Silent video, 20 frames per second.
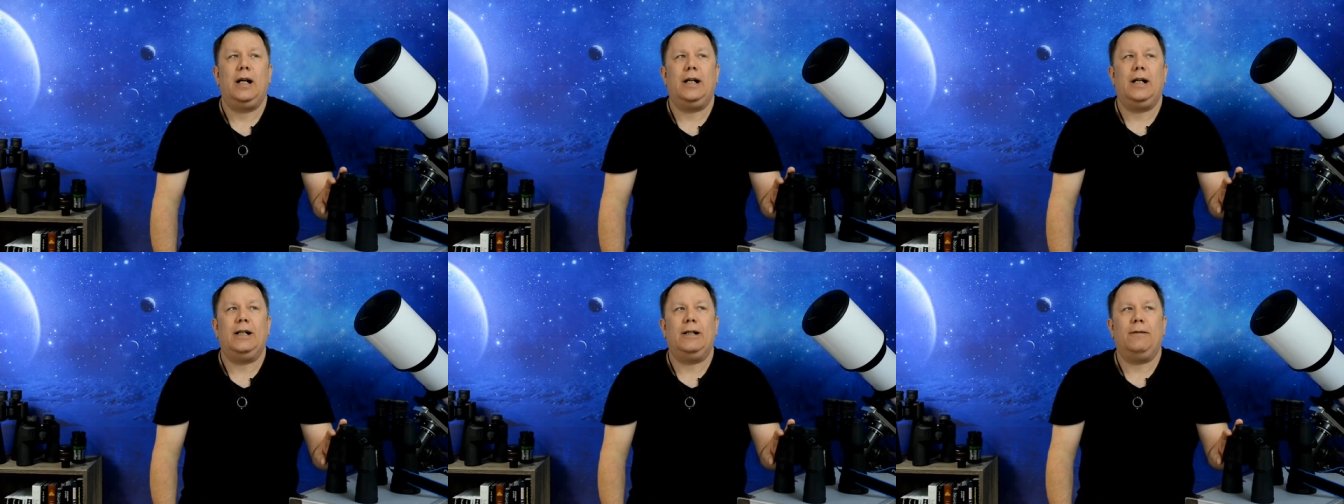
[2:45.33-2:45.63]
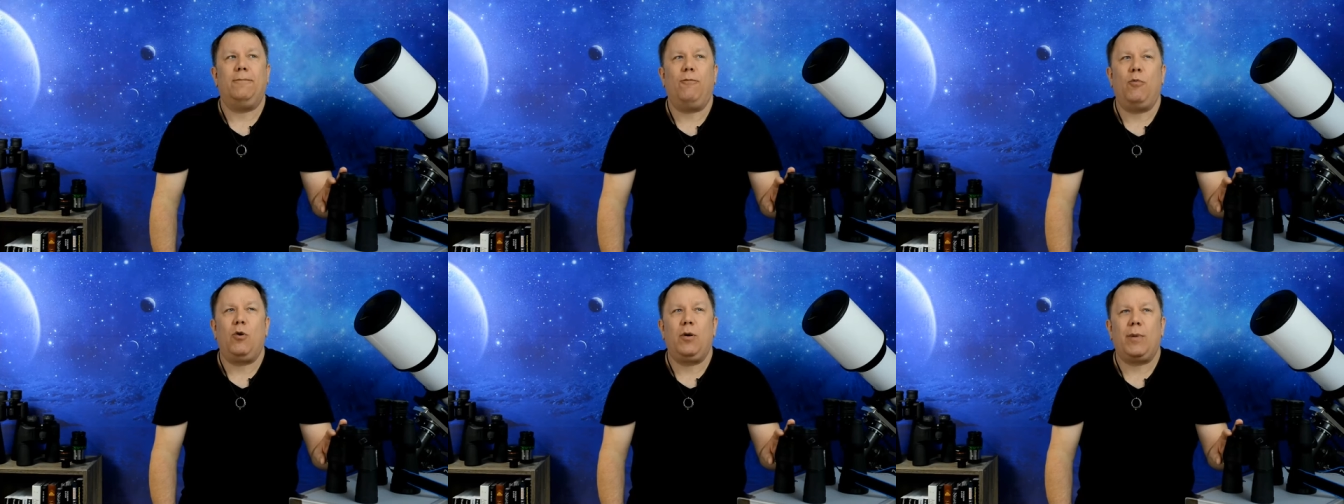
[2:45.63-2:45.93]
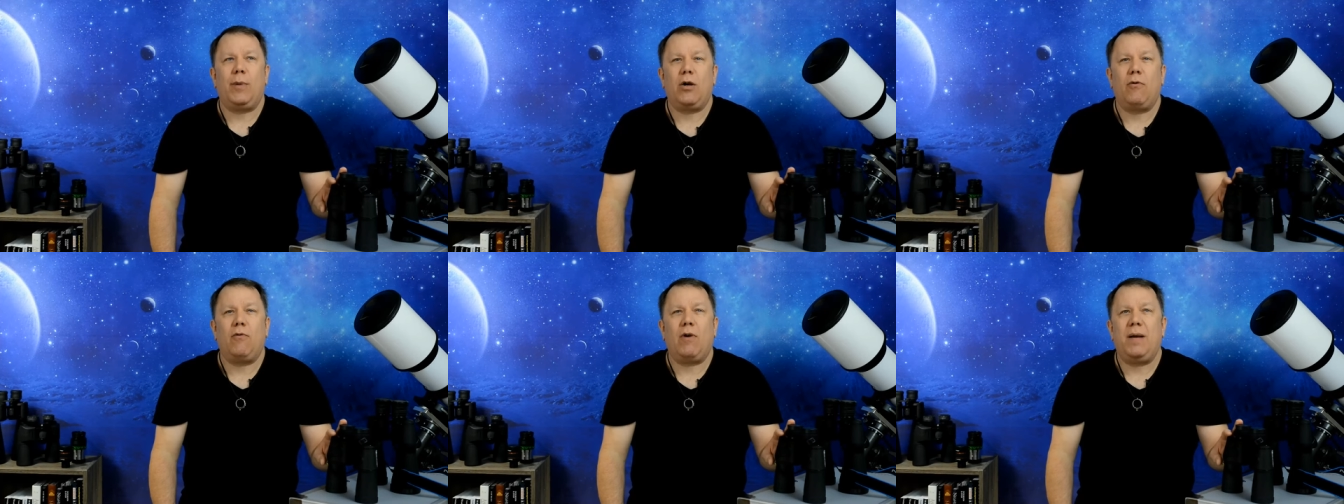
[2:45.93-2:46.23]
um, one
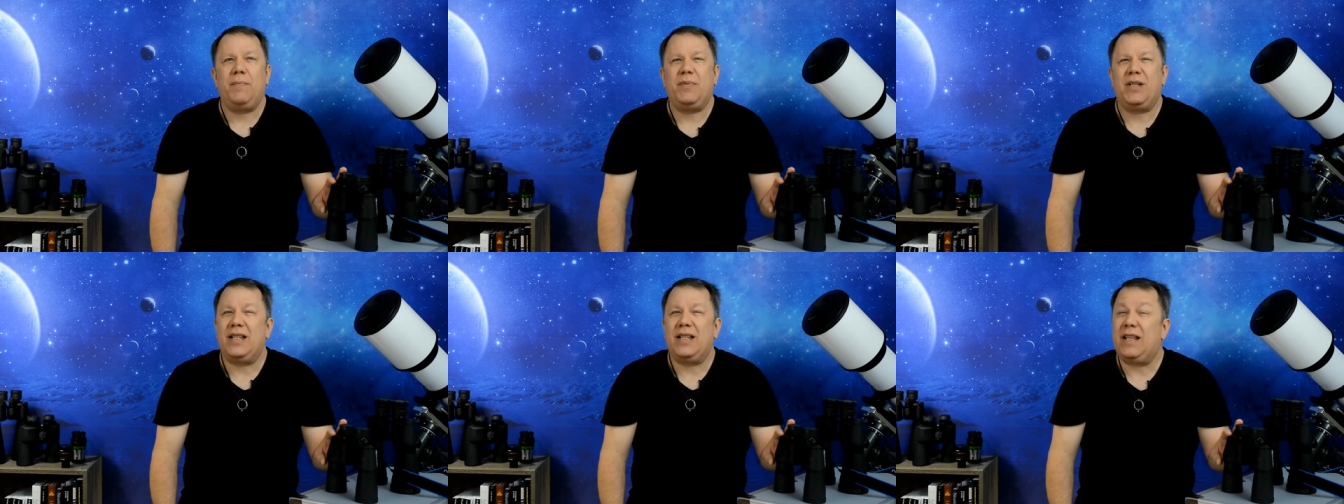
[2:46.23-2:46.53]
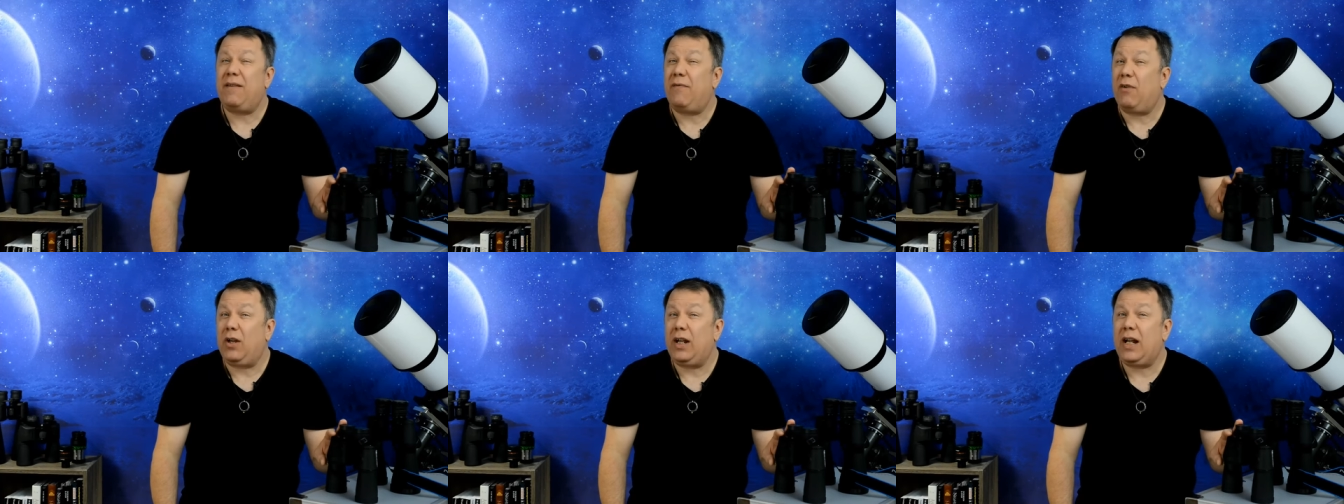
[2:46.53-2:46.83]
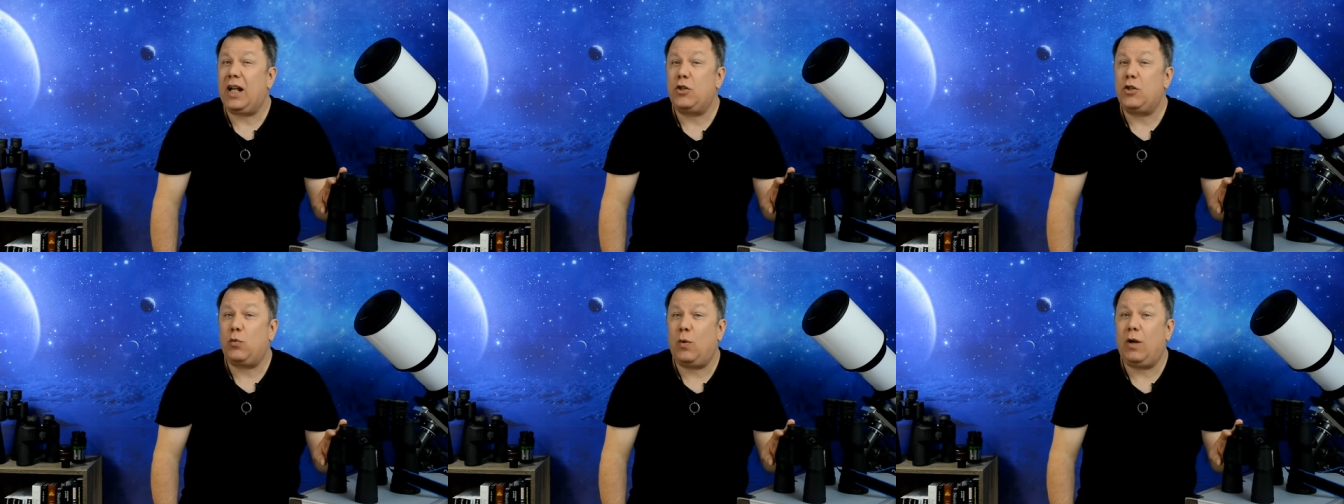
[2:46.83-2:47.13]
of my gripes is they've
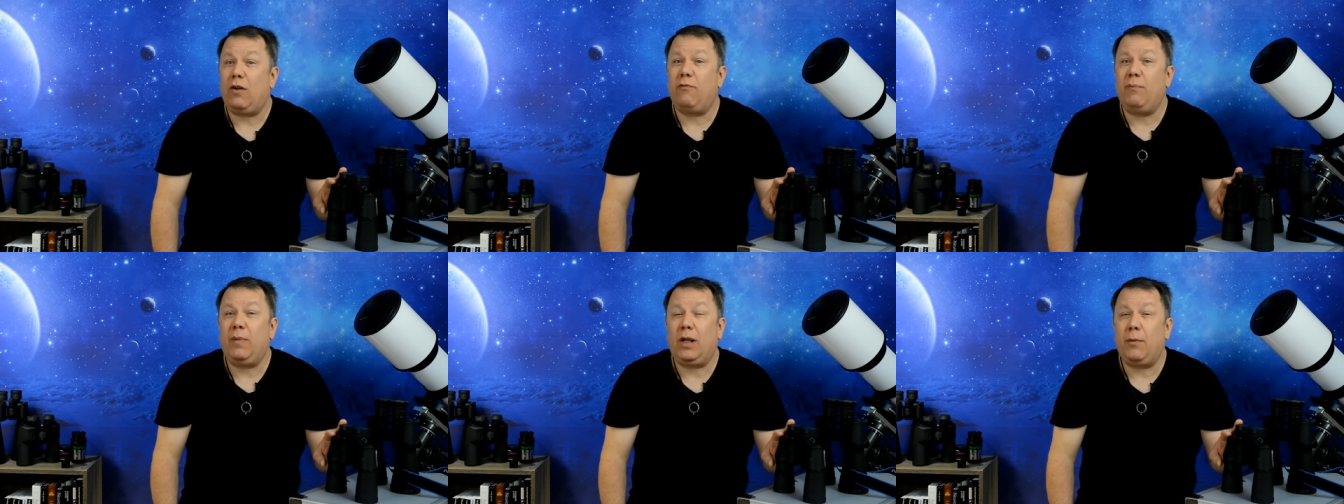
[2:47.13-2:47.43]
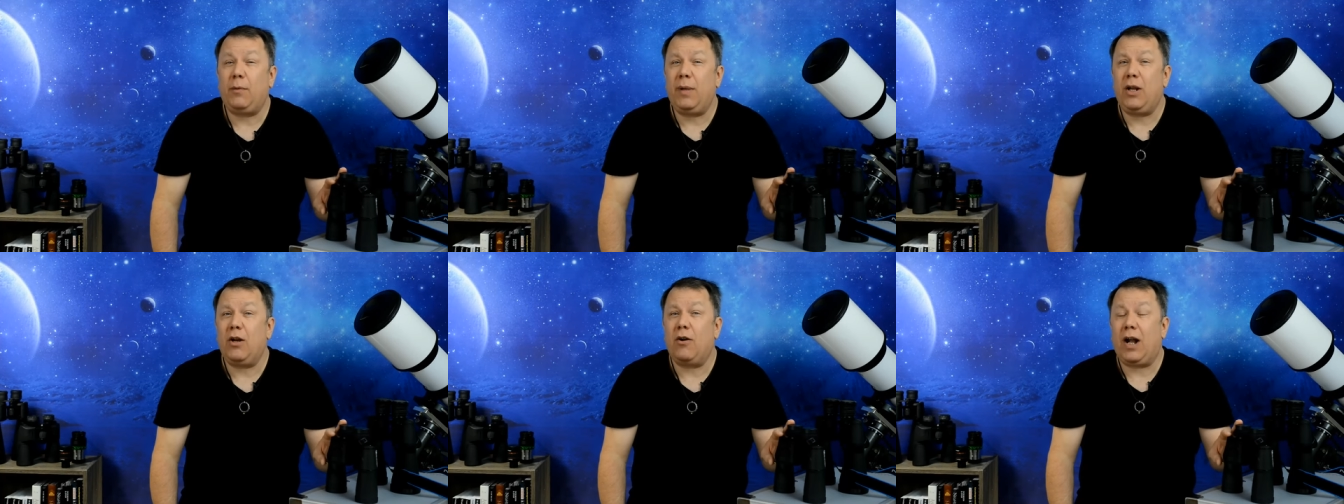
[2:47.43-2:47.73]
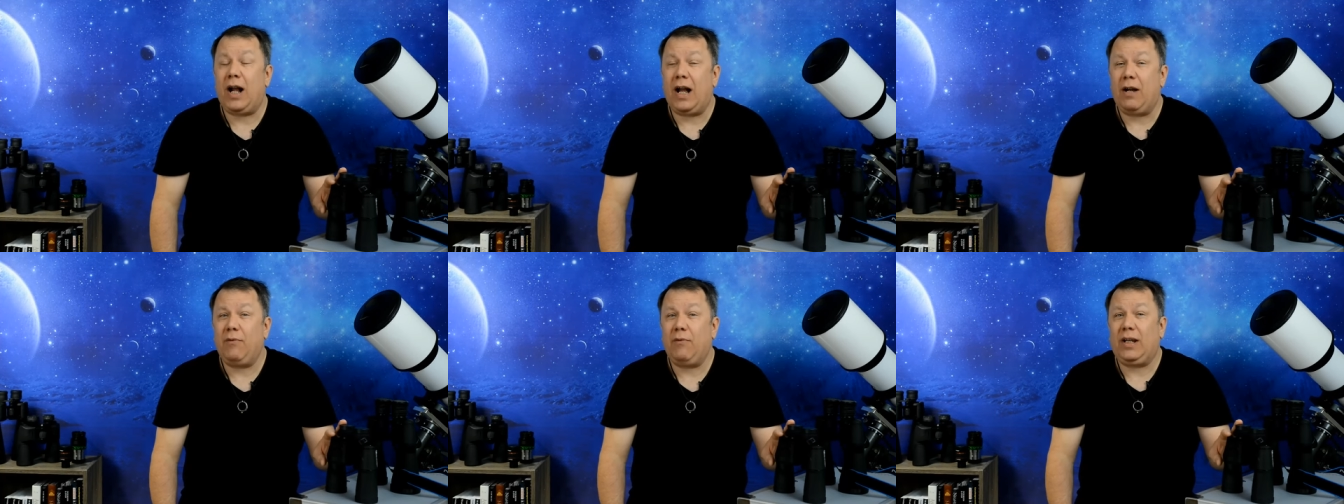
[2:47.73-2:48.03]
only got 12
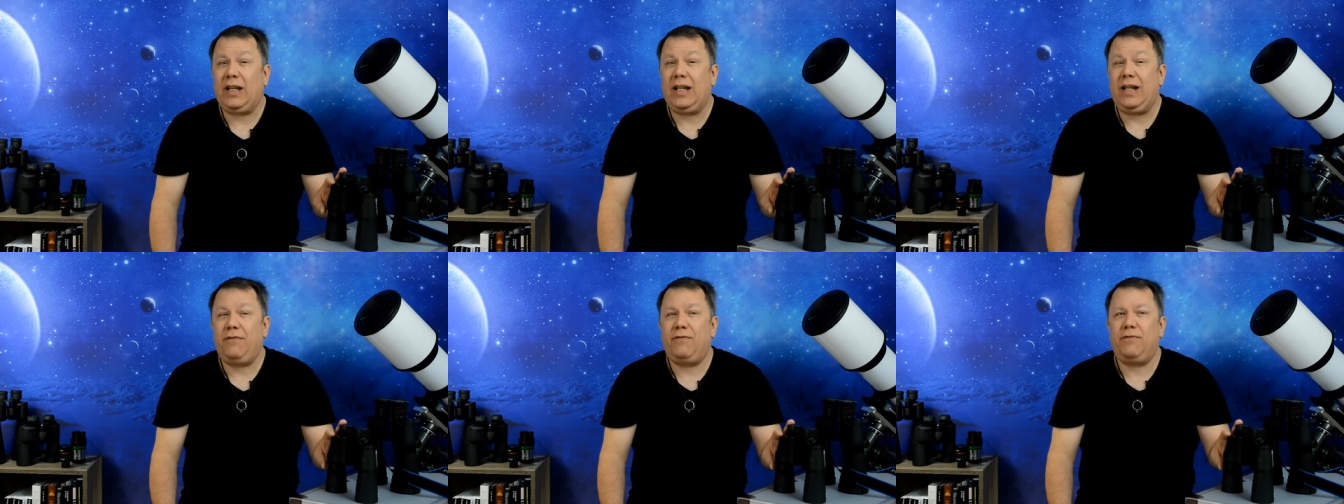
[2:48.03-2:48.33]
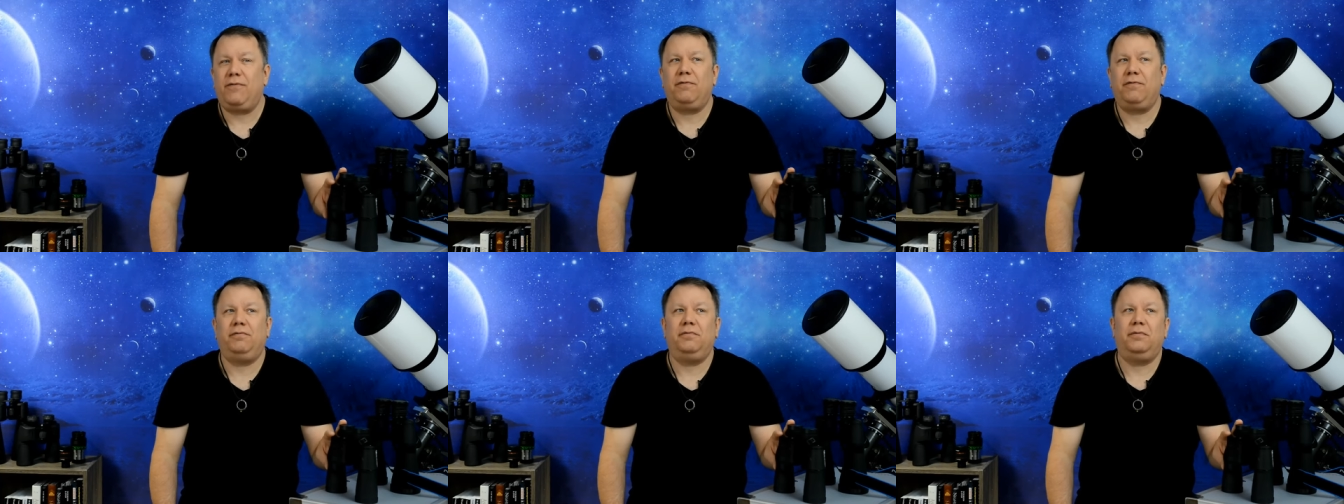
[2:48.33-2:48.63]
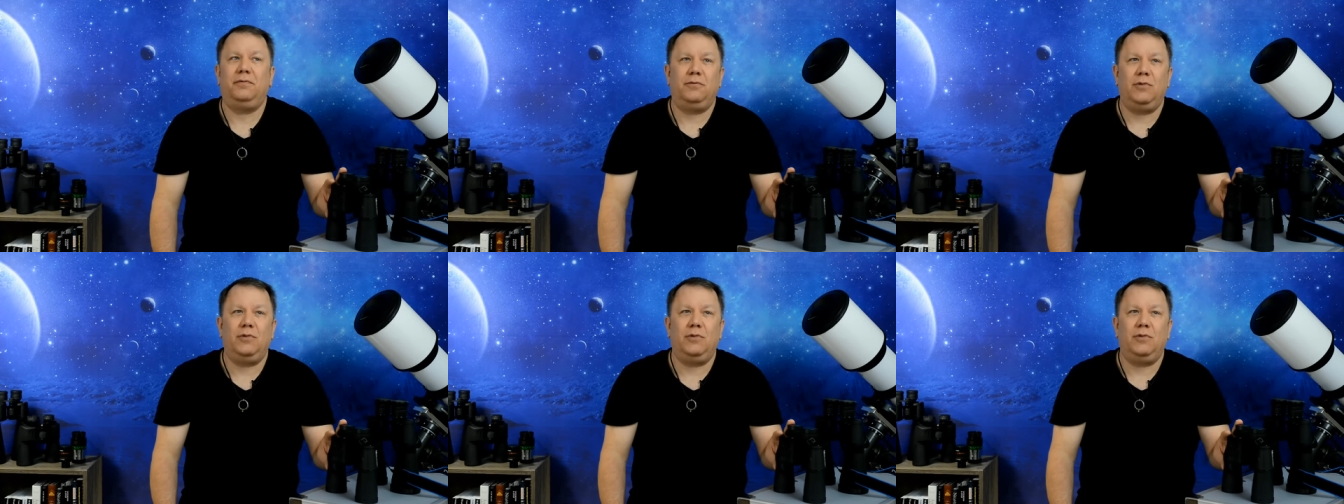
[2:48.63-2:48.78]
millimeter eye relief,